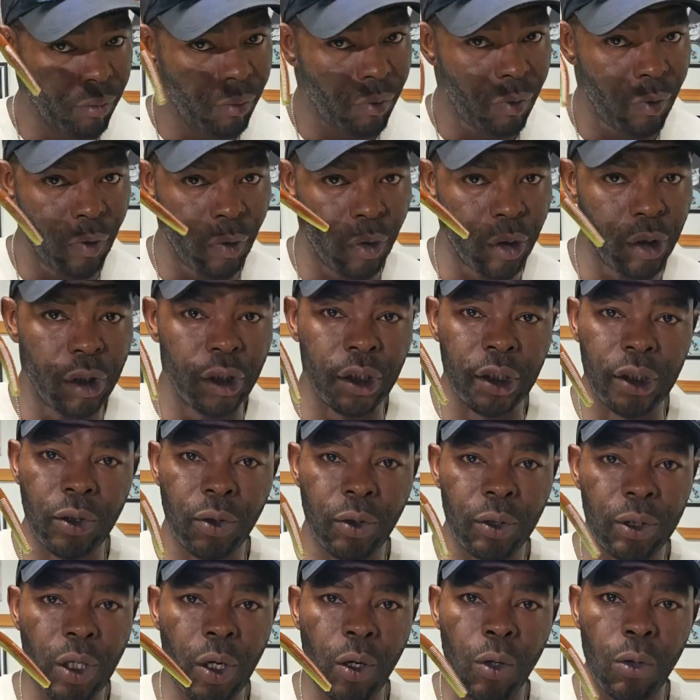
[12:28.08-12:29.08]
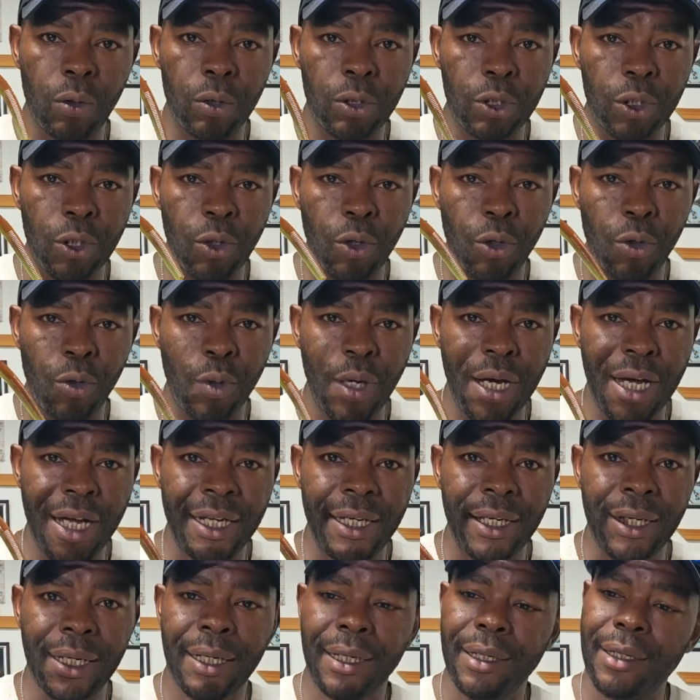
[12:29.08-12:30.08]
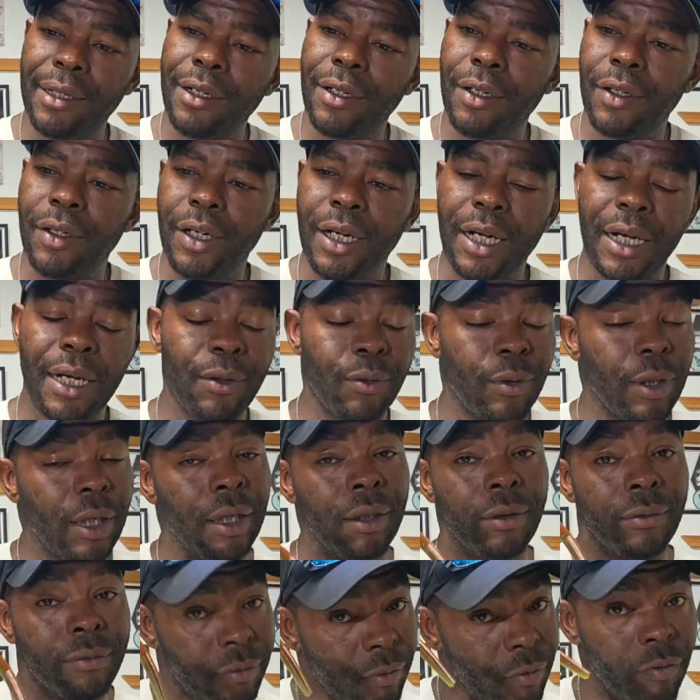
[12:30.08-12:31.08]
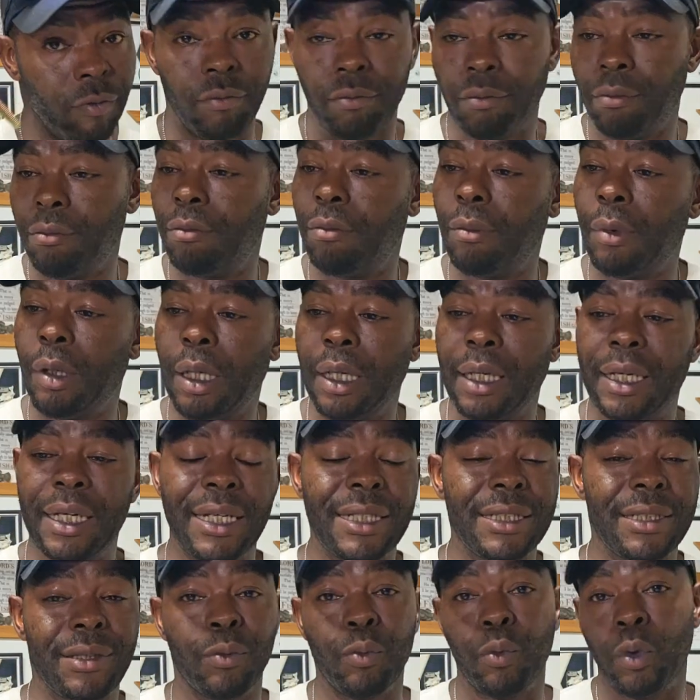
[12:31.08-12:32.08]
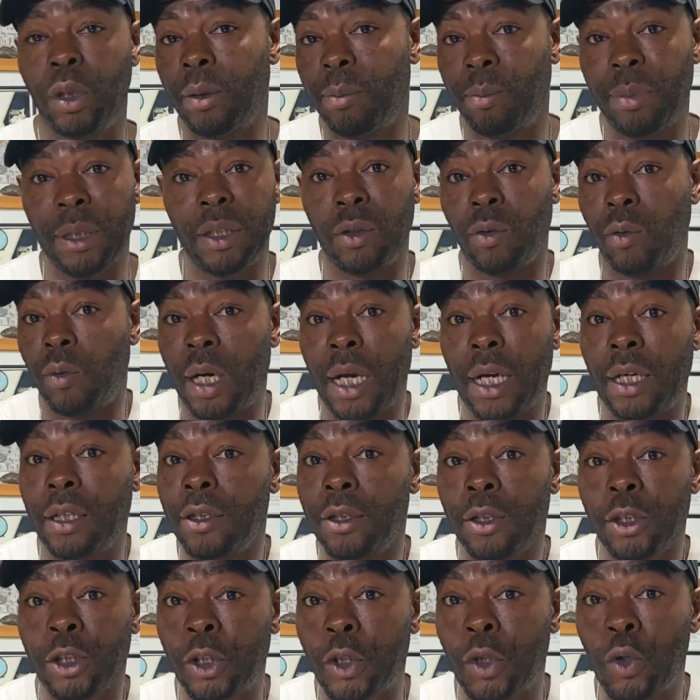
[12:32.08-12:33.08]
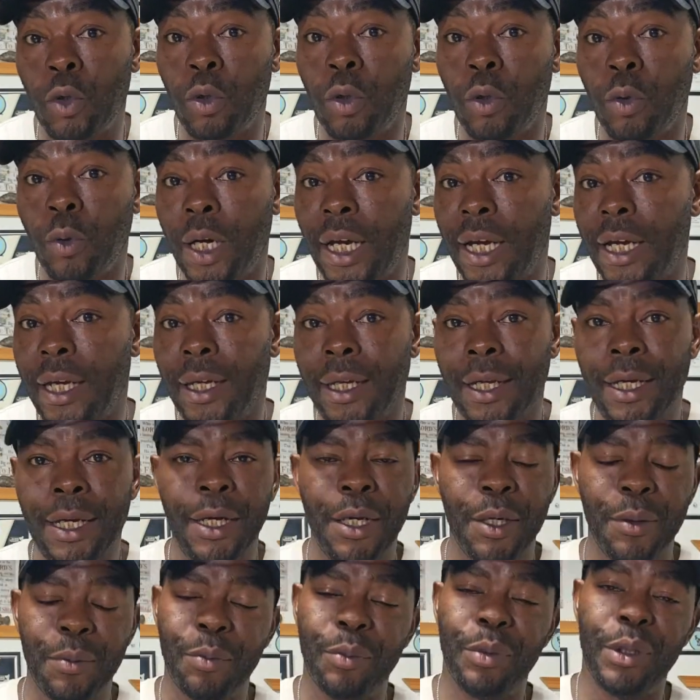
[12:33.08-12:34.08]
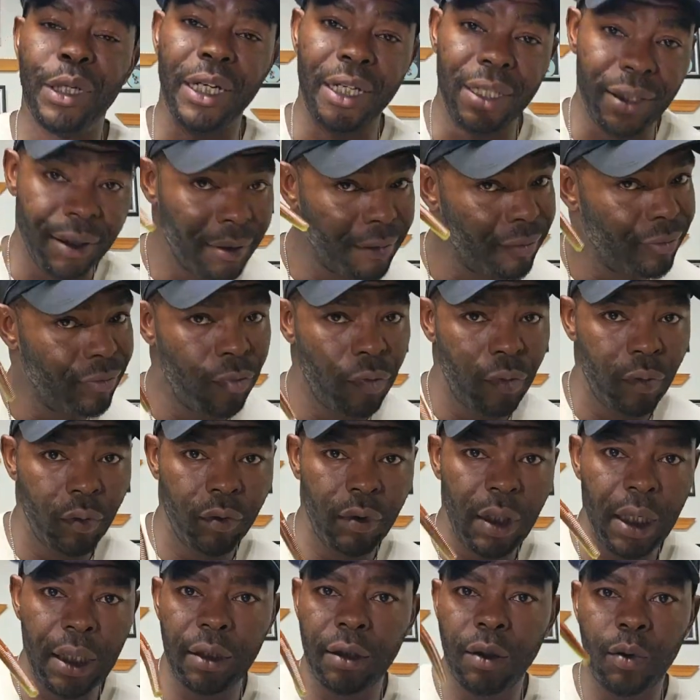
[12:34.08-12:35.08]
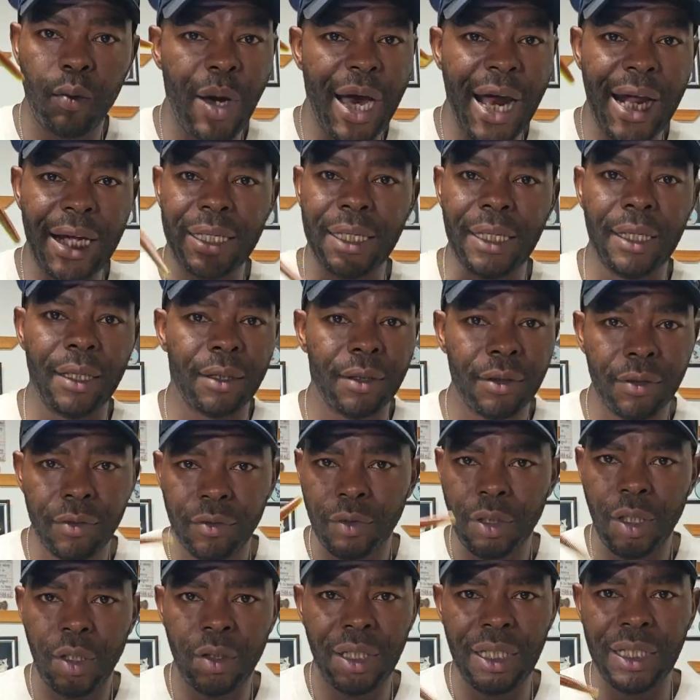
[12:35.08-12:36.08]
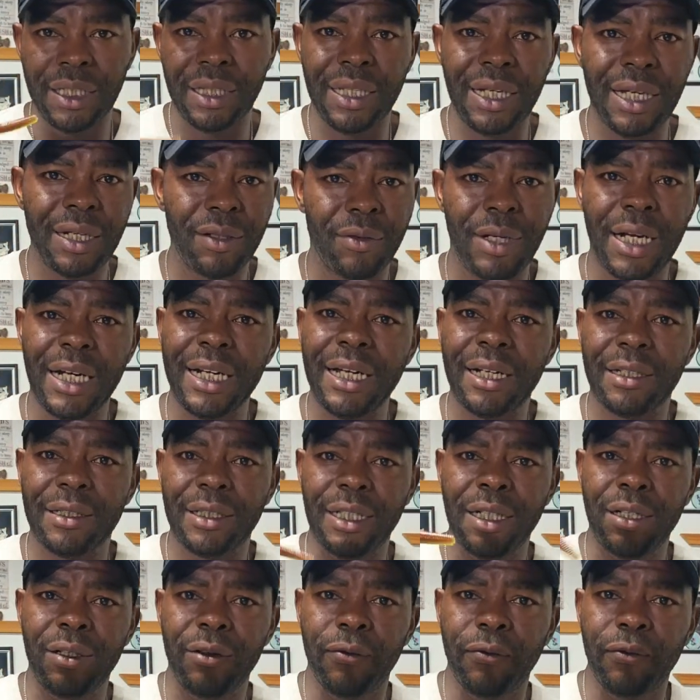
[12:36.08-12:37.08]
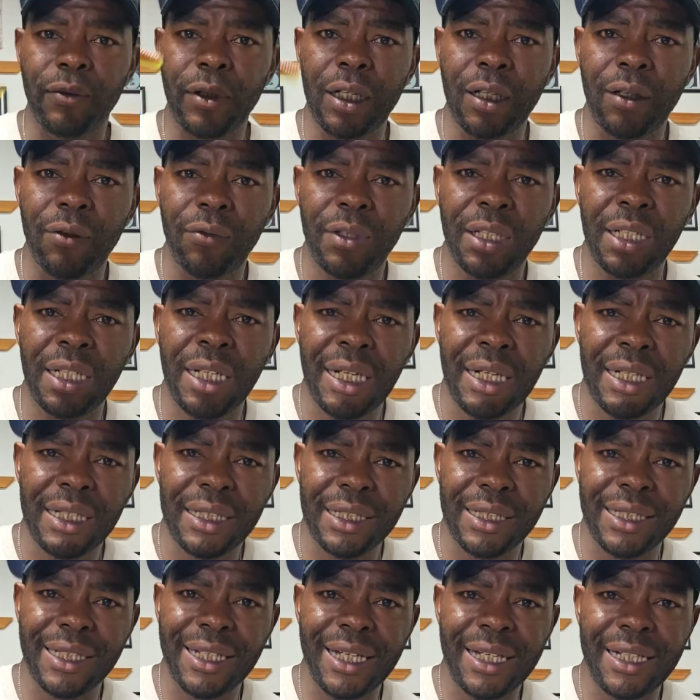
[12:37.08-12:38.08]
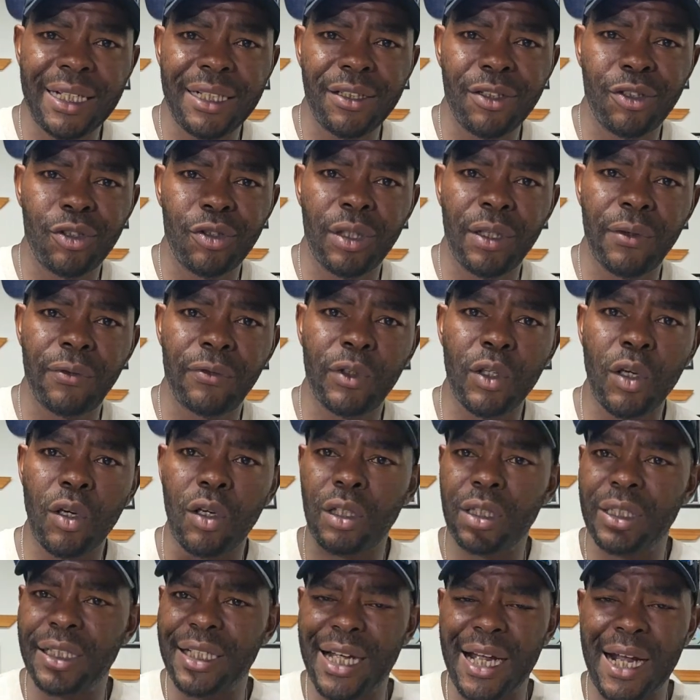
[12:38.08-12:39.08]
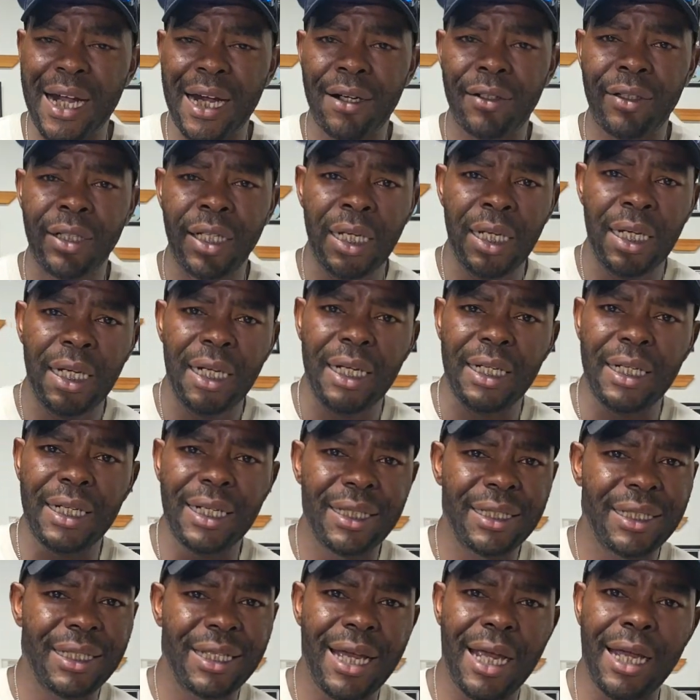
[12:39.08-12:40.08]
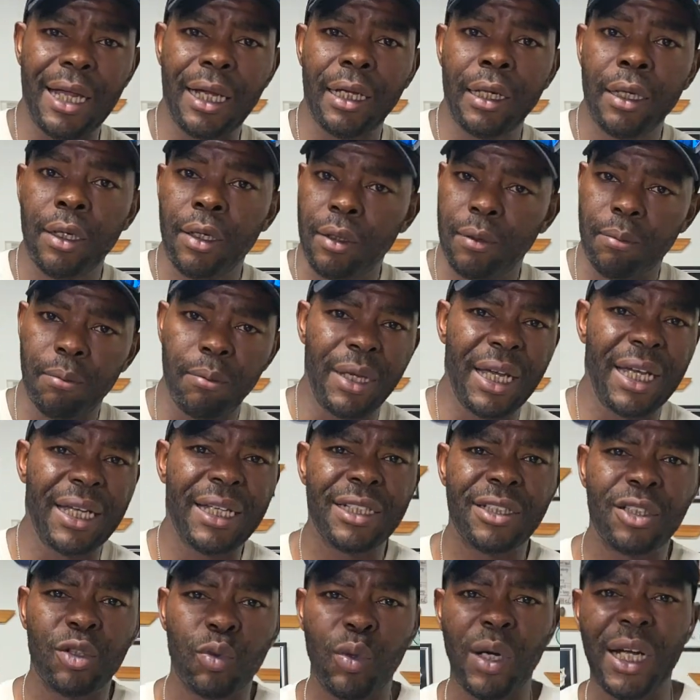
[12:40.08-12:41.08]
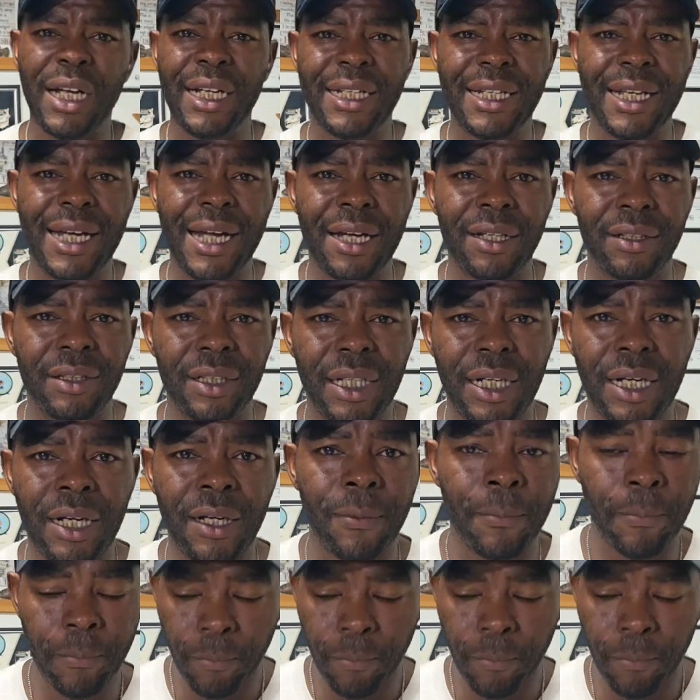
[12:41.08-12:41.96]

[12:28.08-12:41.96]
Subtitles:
Or you can do it the old school way. All right. Well, I guess it would be the regular school way, but regular wacky. Throw that thing right out there in front of it, let it drift on down, and that thing make its way down there,